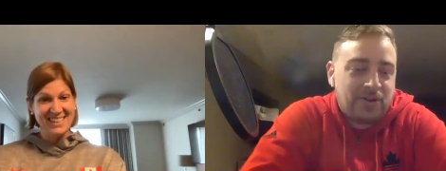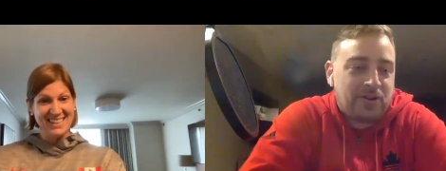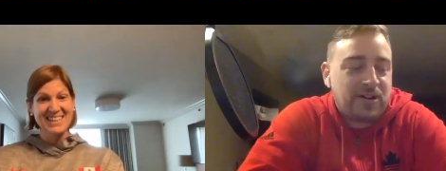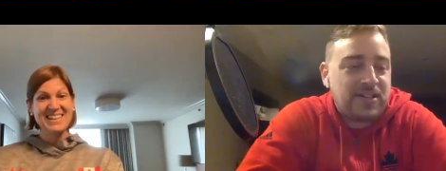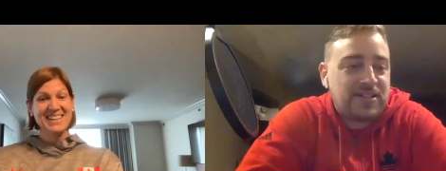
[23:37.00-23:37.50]

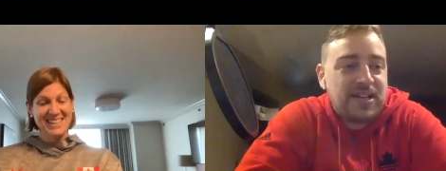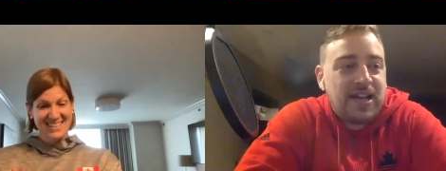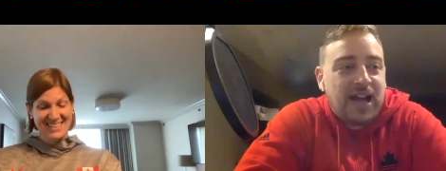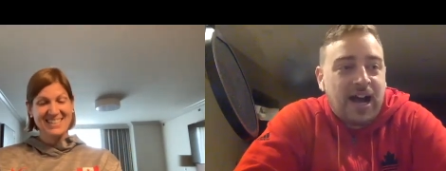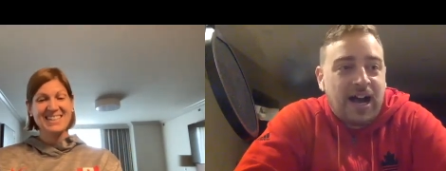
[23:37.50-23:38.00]
Speaker 1: Greece.
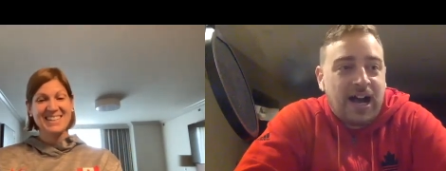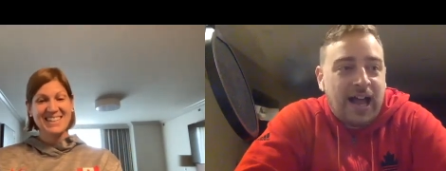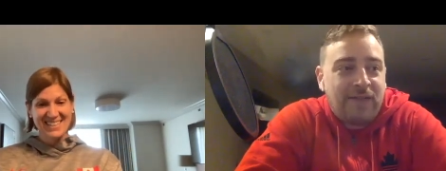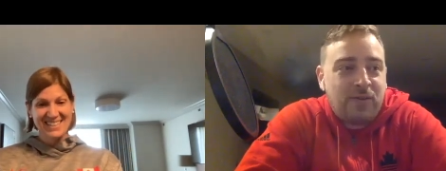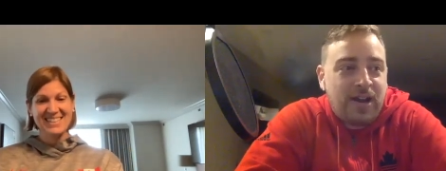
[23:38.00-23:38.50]
Uh,
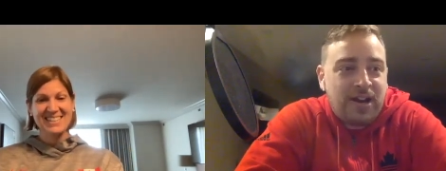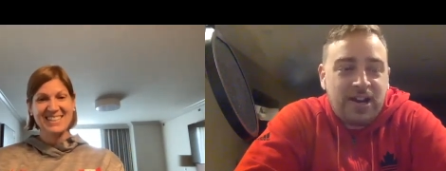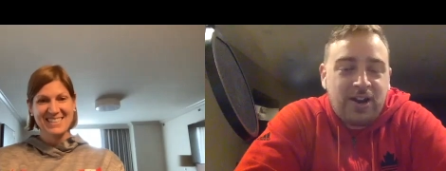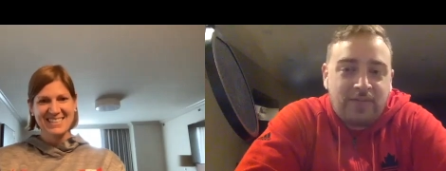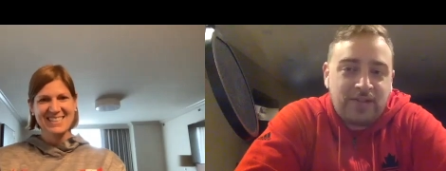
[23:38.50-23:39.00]
have you had
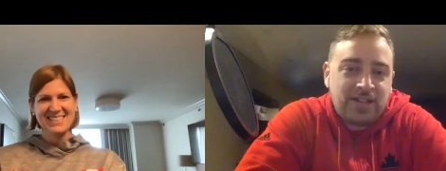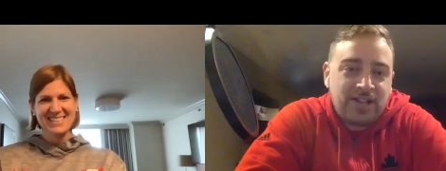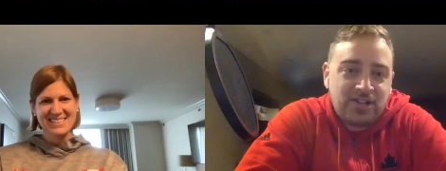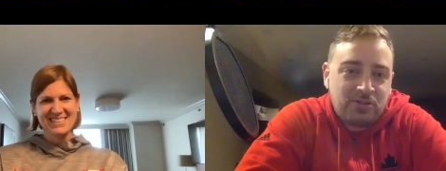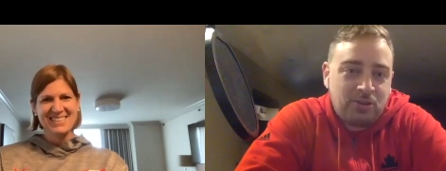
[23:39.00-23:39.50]
any
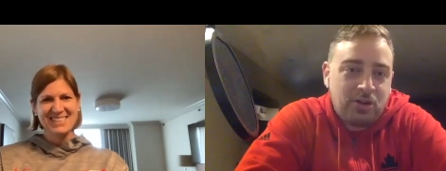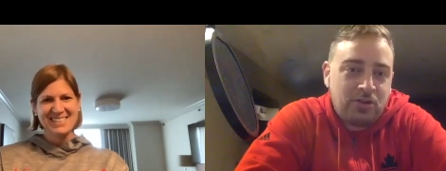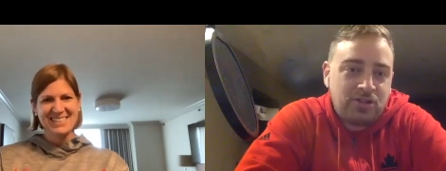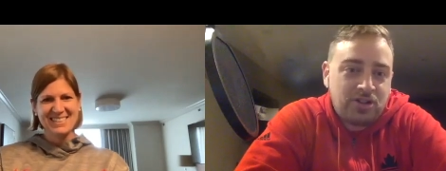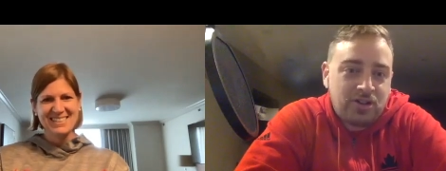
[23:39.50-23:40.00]
conversations with
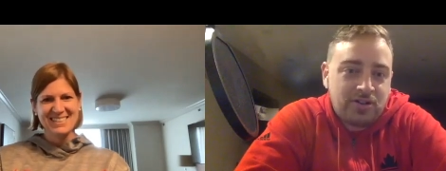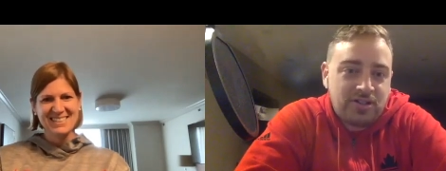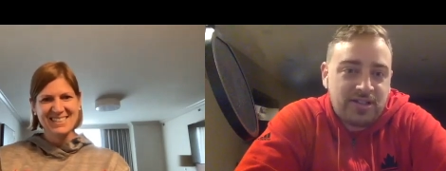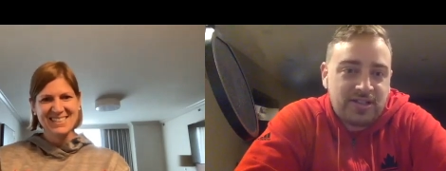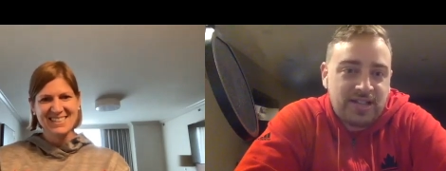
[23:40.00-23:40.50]
Coach
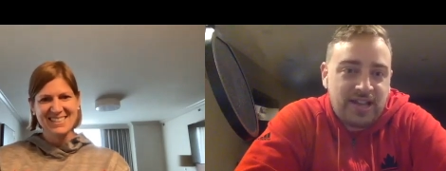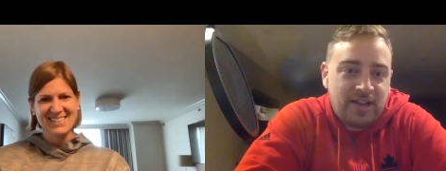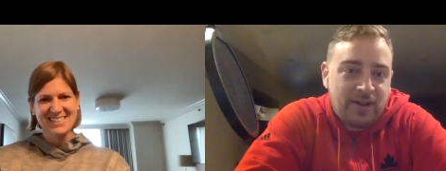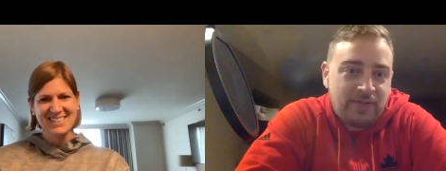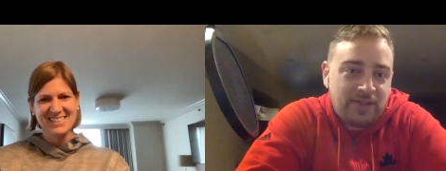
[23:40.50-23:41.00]
Nurse as they get
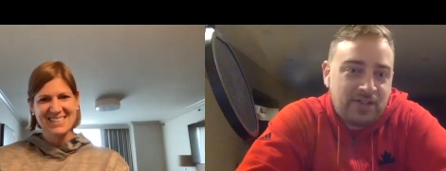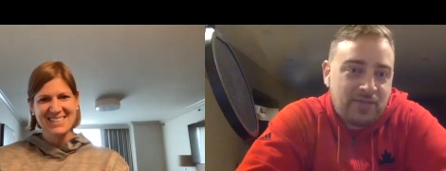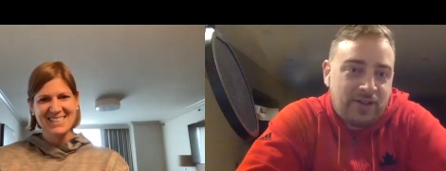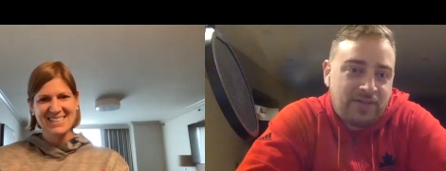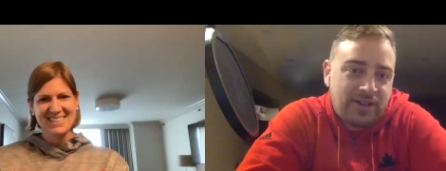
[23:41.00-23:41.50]
ready for these
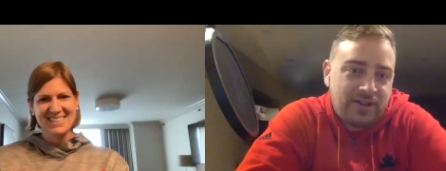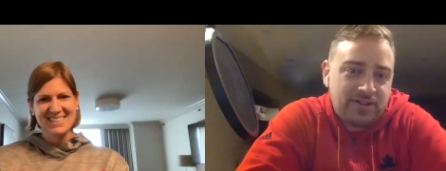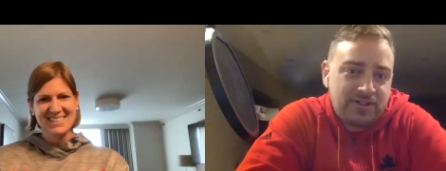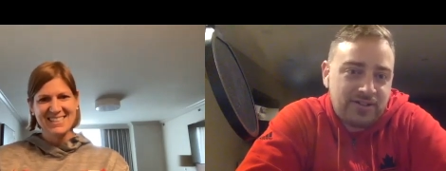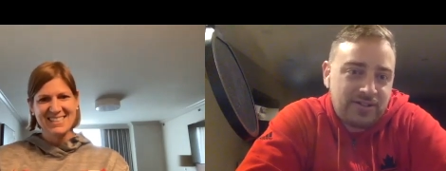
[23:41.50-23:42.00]

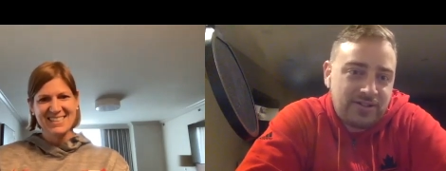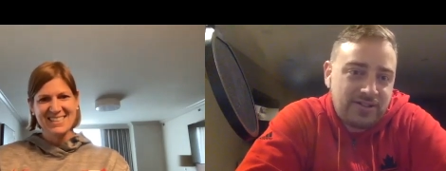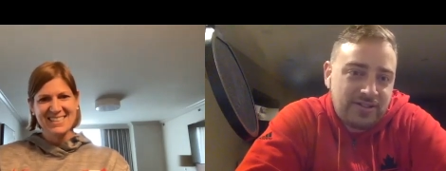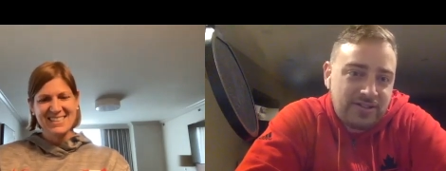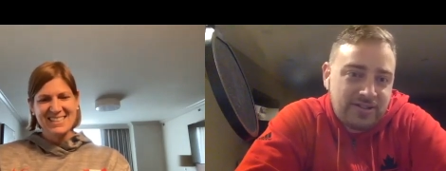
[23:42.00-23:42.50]
qualifiers?
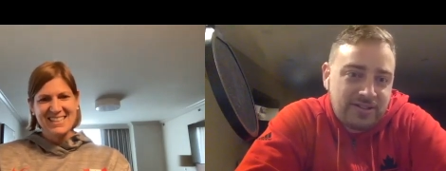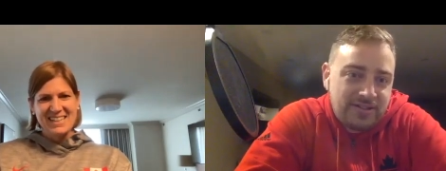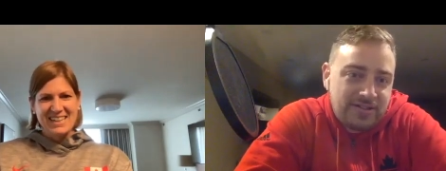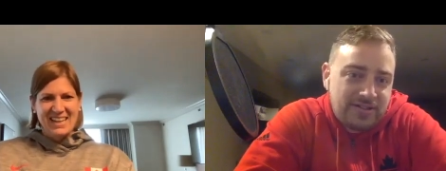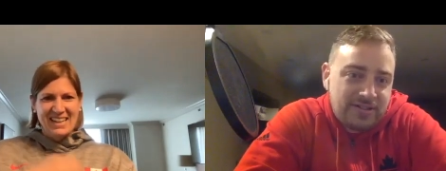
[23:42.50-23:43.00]

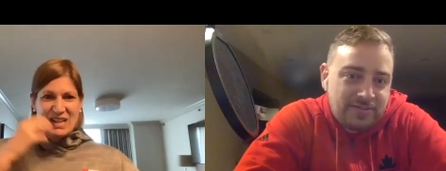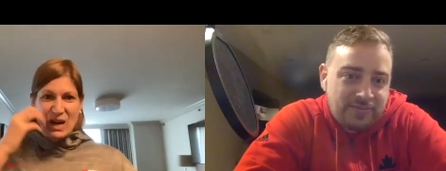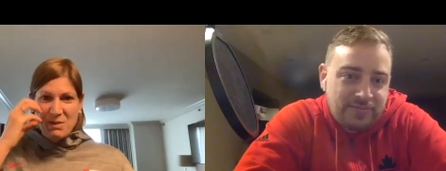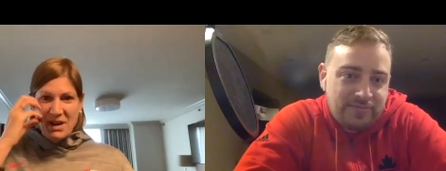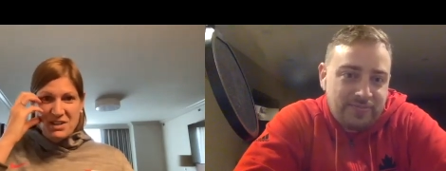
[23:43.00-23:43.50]

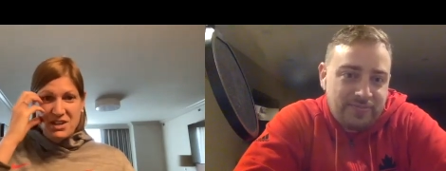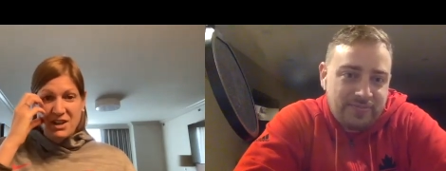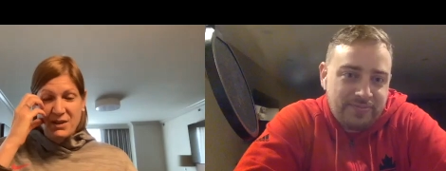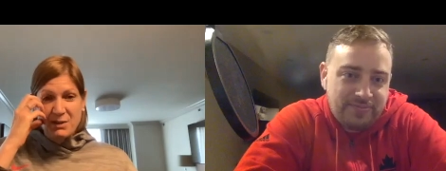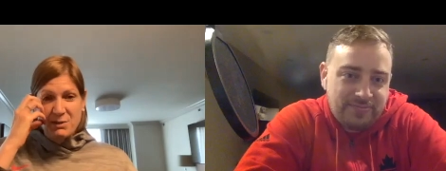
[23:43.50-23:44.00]
Speaker 2: not much you
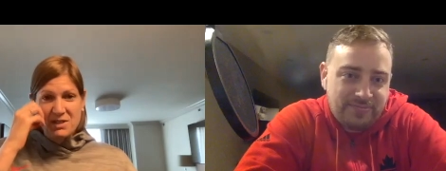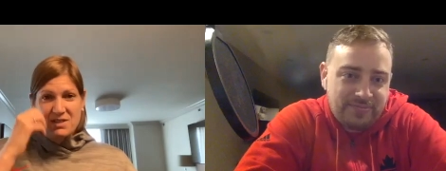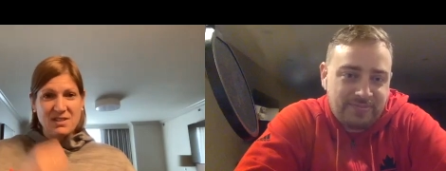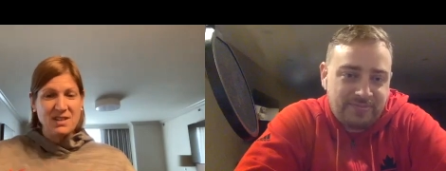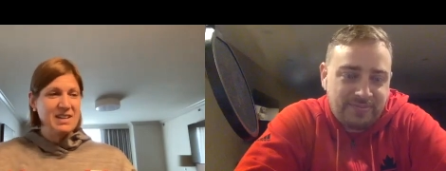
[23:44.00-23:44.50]
know he
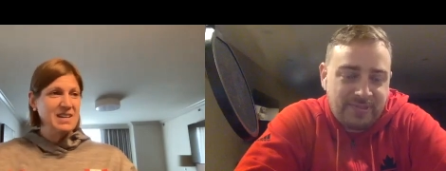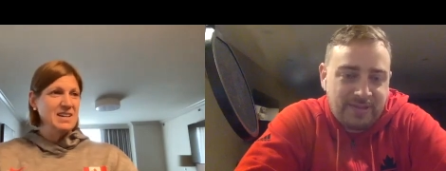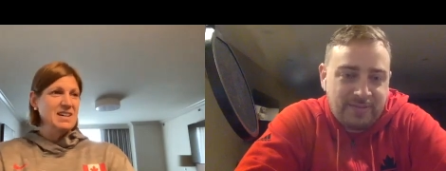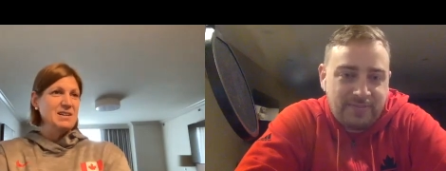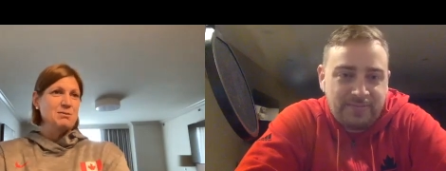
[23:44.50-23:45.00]
was
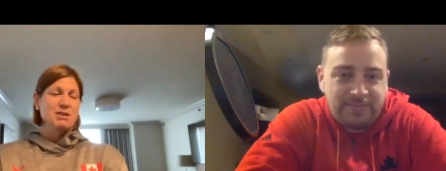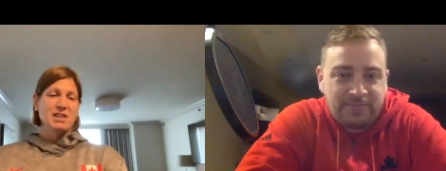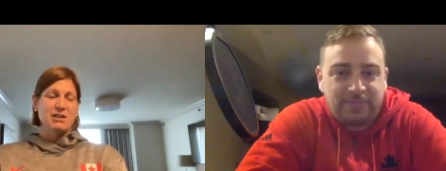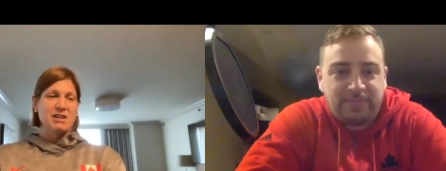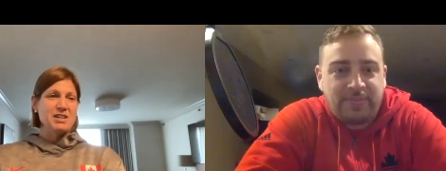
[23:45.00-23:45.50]
uh,
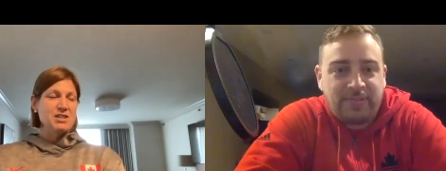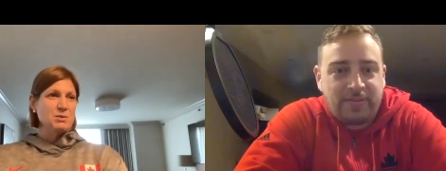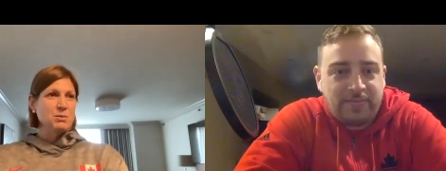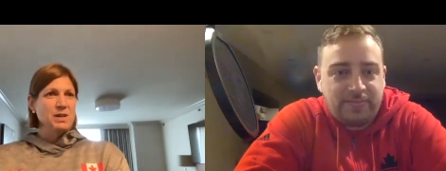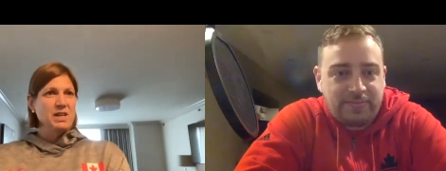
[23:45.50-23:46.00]
really gracious
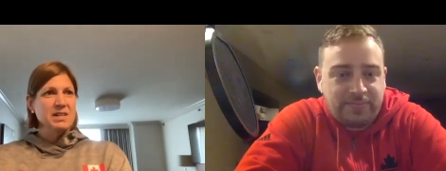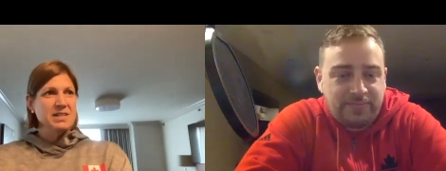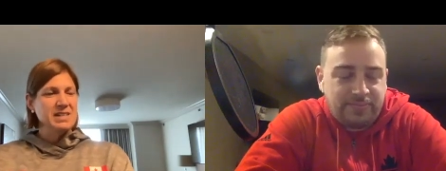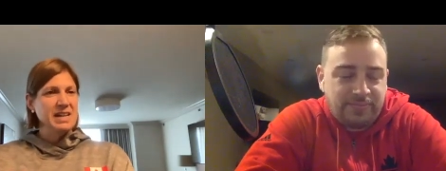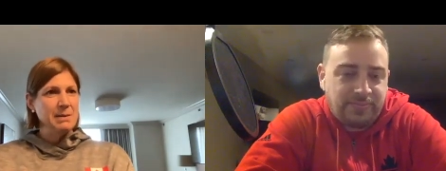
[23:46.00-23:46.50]
when we got
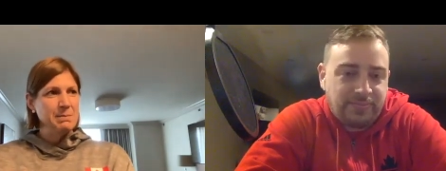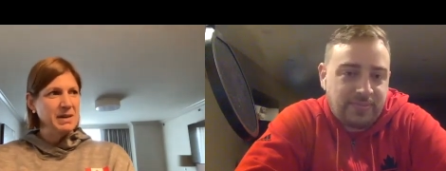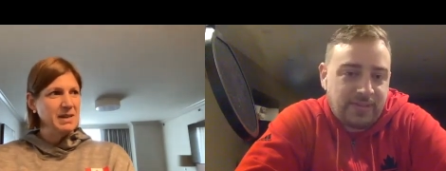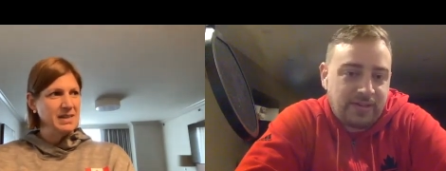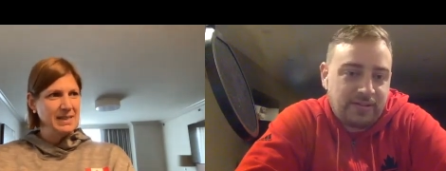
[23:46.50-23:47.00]
to
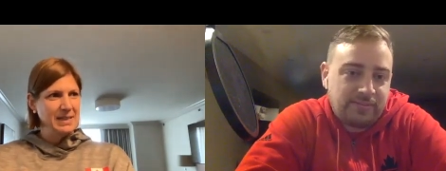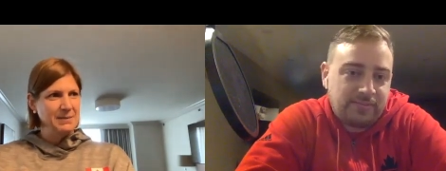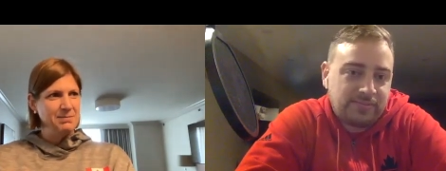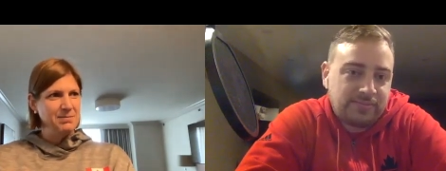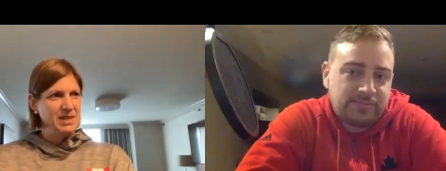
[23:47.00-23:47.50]
tampa
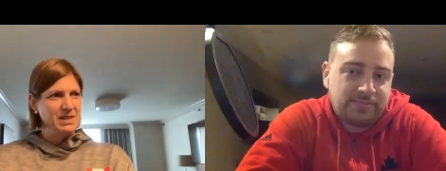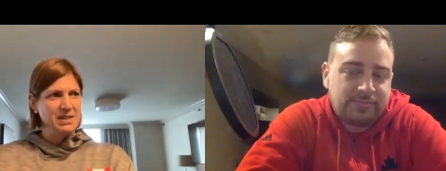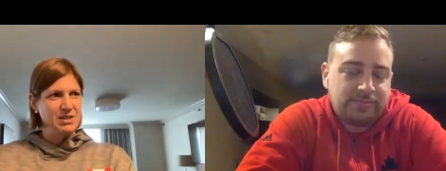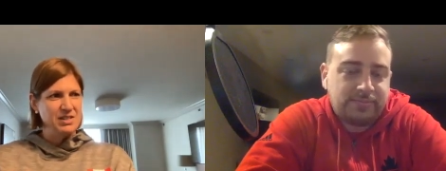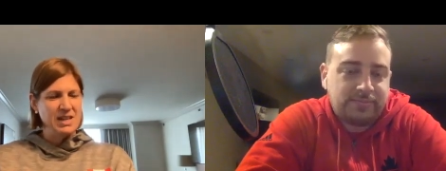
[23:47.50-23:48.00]
um, he
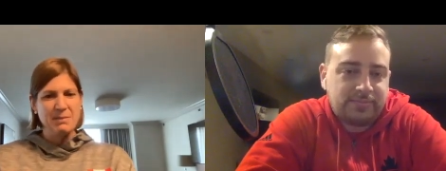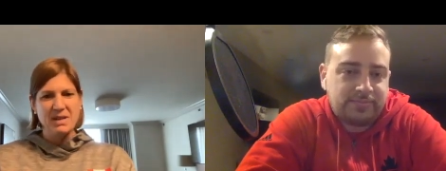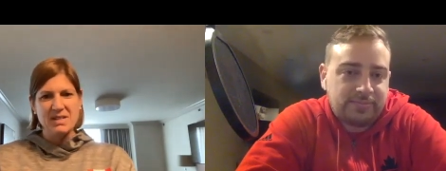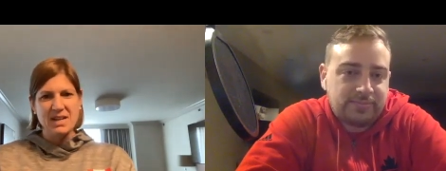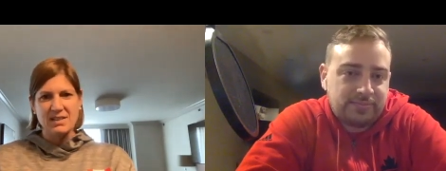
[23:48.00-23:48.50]
just sent me a
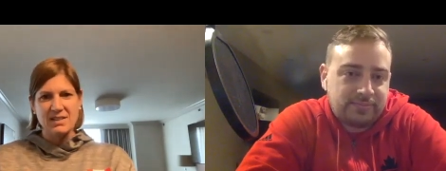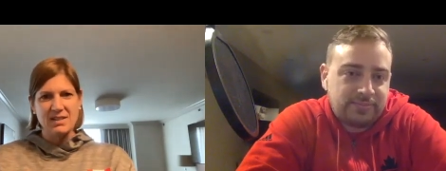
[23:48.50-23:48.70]
text and,